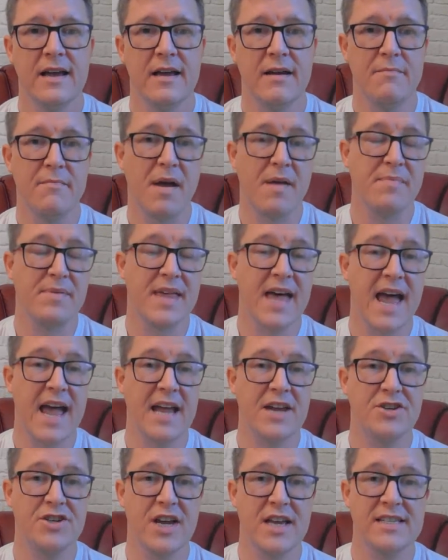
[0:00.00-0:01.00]
Maybe the
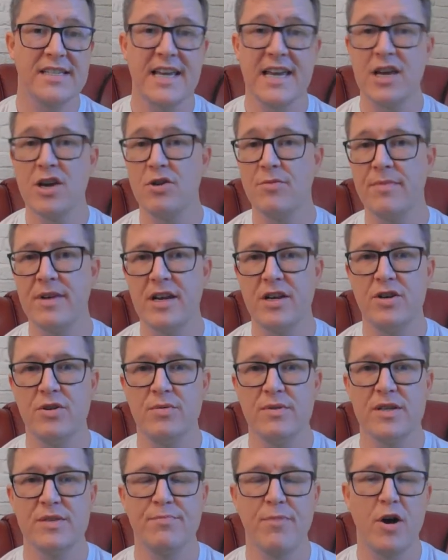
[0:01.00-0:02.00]
HSE coming in and
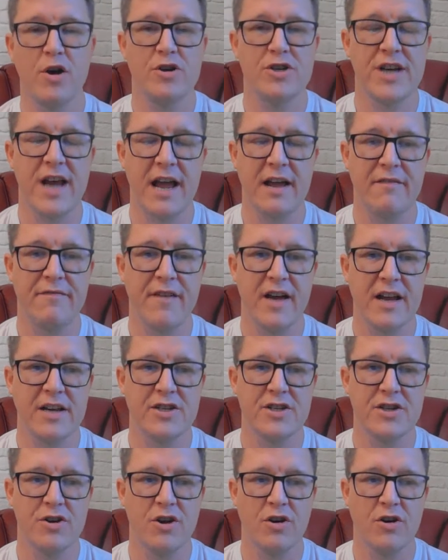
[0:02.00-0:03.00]
do a spot check,
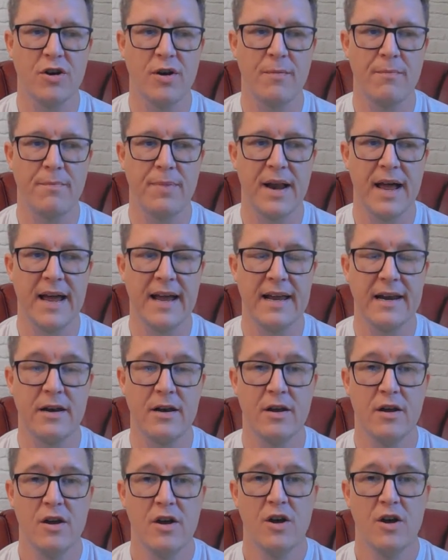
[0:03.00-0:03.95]
find you non-compliant.